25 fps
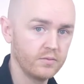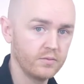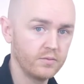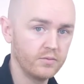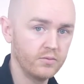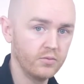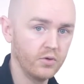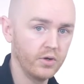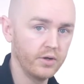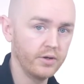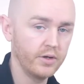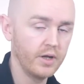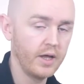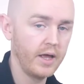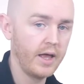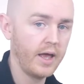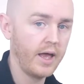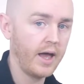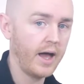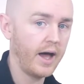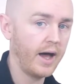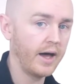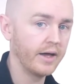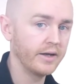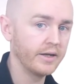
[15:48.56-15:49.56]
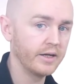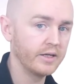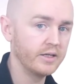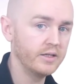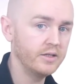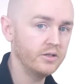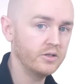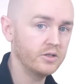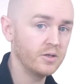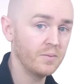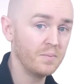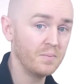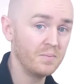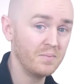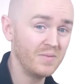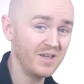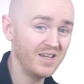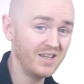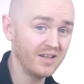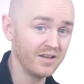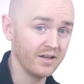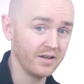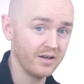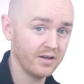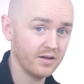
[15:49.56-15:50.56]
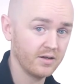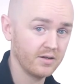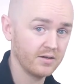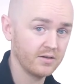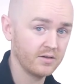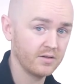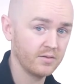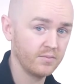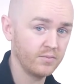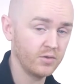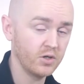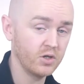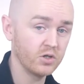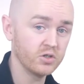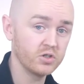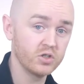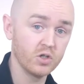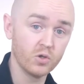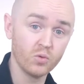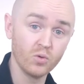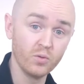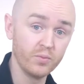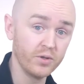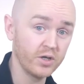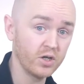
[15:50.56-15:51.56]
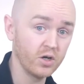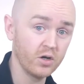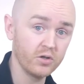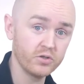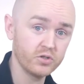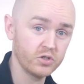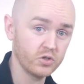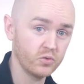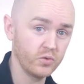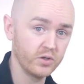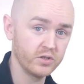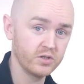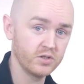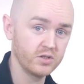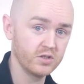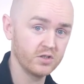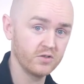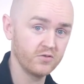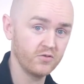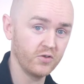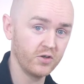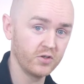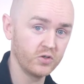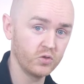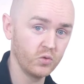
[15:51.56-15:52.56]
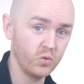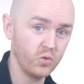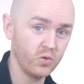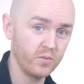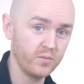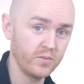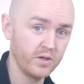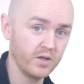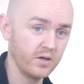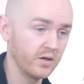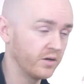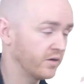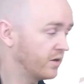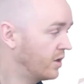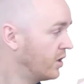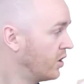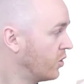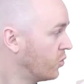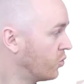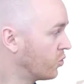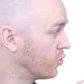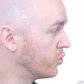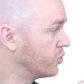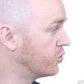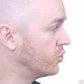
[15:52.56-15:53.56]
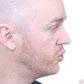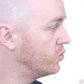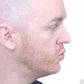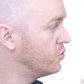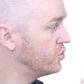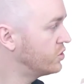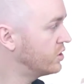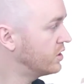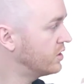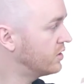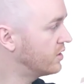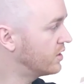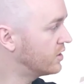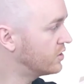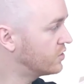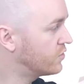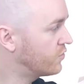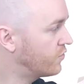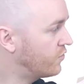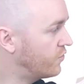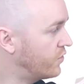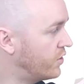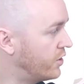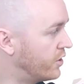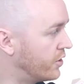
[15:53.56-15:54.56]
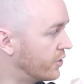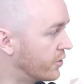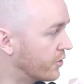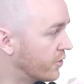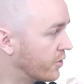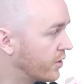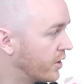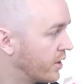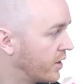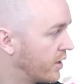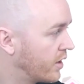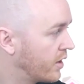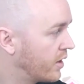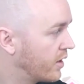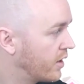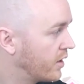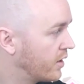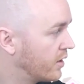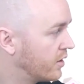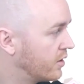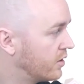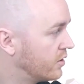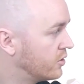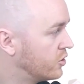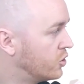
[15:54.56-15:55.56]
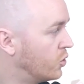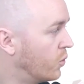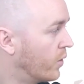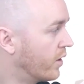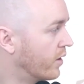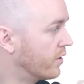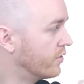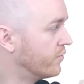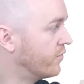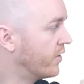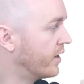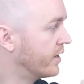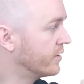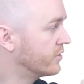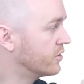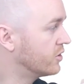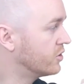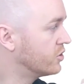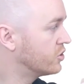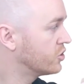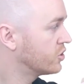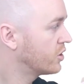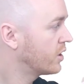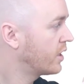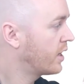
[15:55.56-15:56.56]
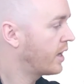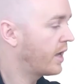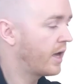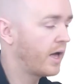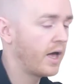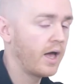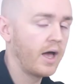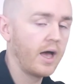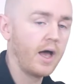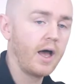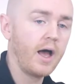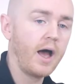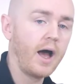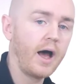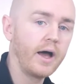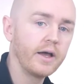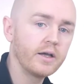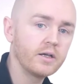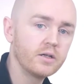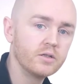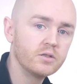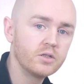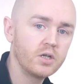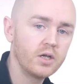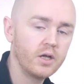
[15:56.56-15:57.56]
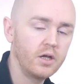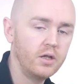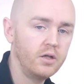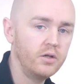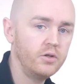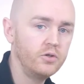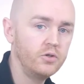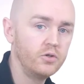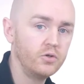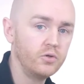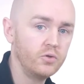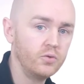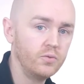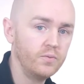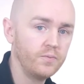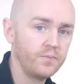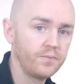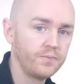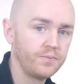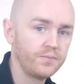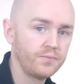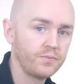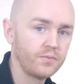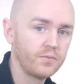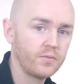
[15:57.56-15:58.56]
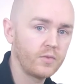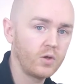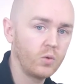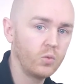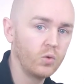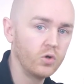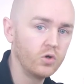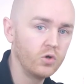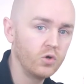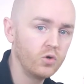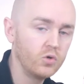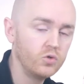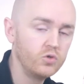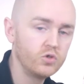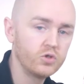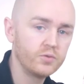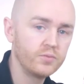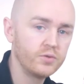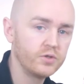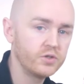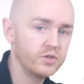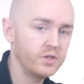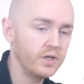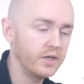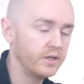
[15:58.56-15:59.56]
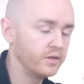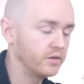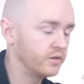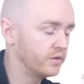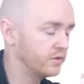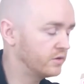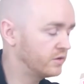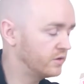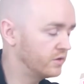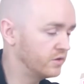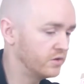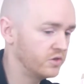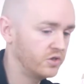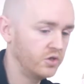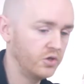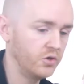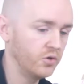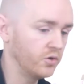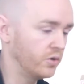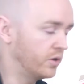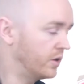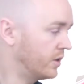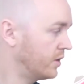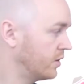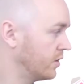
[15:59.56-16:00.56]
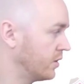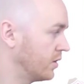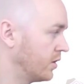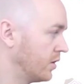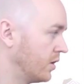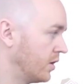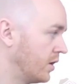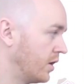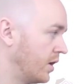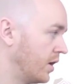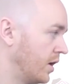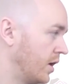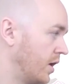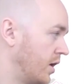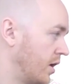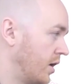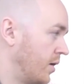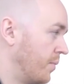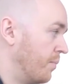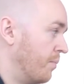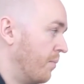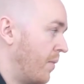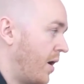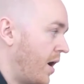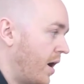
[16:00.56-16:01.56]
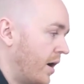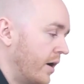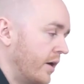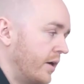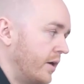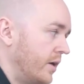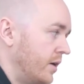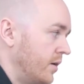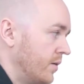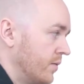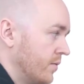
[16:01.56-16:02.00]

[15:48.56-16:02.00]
right? And I need to mean it, because there will be consequences if I don't mean it. We're using this fear to our advantage. I can tell you 100% sincerely, my